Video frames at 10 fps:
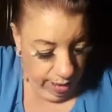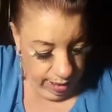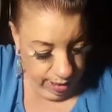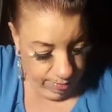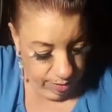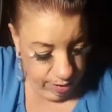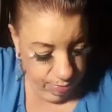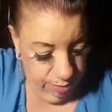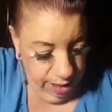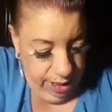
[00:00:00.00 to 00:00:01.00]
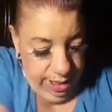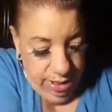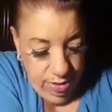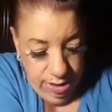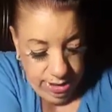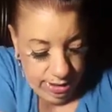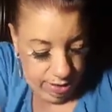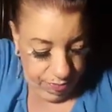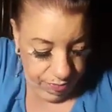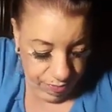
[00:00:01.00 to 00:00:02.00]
And I'm just picking out stuff.